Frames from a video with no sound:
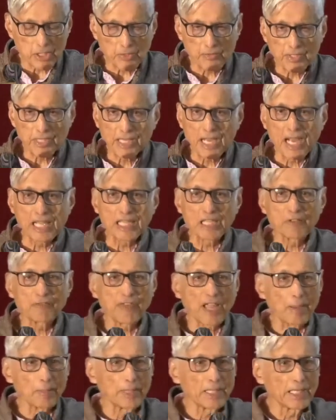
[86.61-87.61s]
of the Gandhi
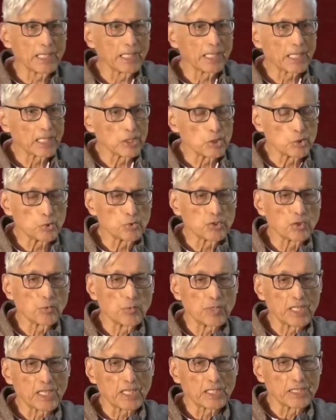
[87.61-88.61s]
family can do the
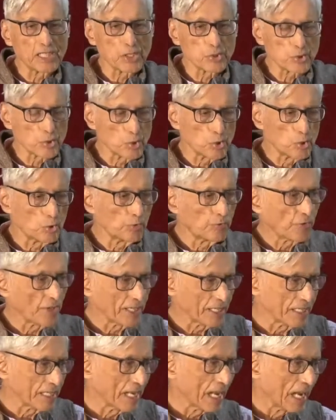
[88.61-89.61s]
work they should do for
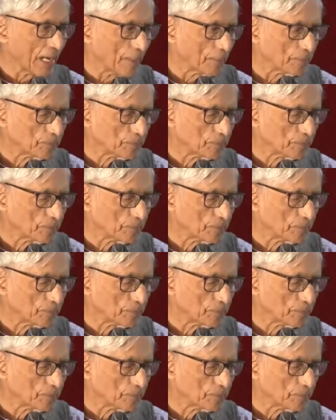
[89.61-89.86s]
India.